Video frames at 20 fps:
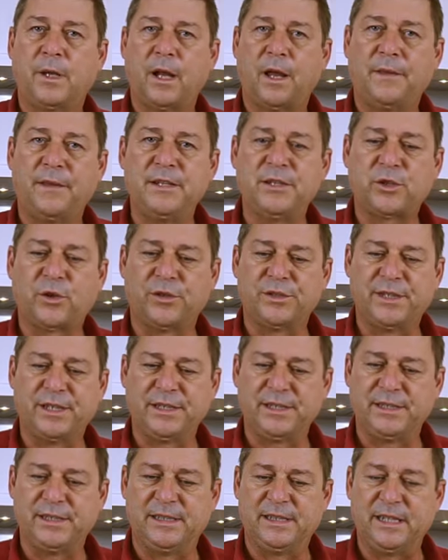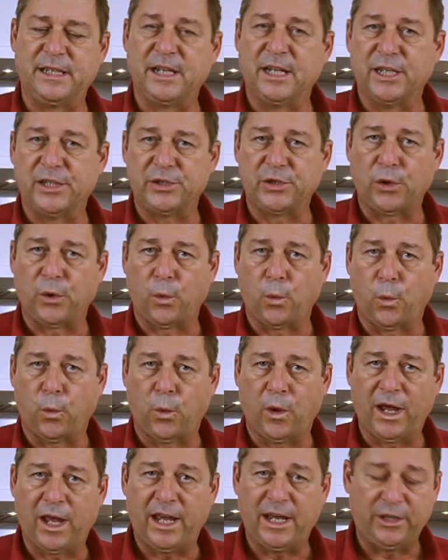This consistency is
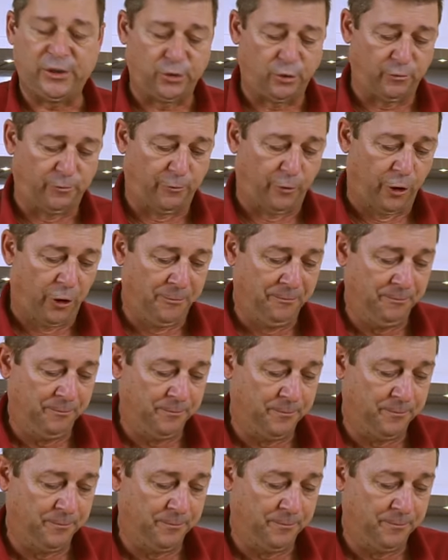way too firm,